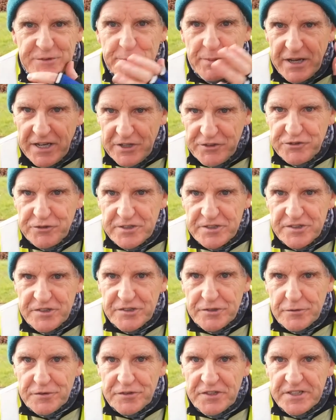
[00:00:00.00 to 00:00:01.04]
But as you can
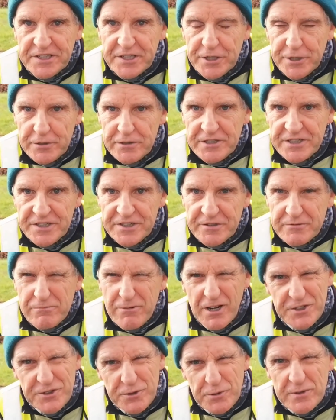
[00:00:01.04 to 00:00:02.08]
sort of see early in the
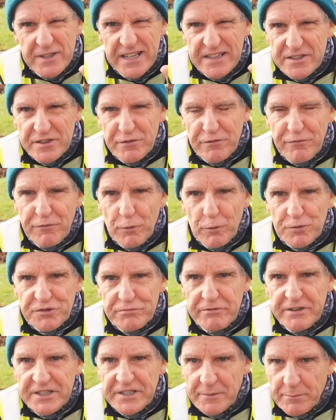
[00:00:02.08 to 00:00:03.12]
ride, you'll get this false
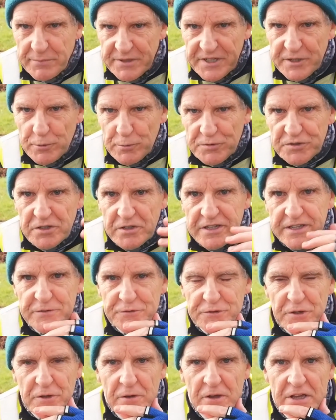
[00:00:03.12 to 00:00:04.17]
reading, but it also gives
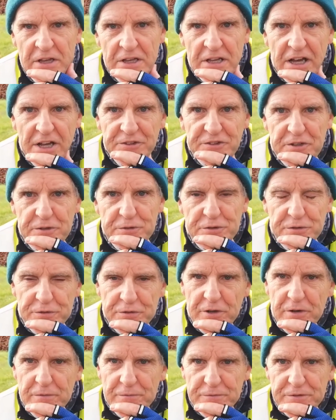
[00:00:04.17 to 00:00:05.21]
you a dose of
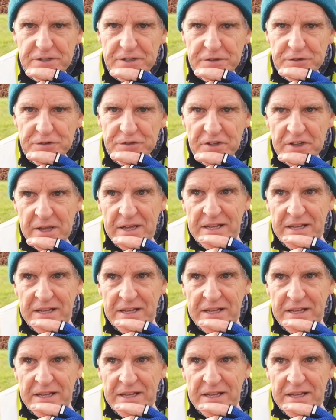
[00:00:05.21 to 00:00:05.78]
confidence.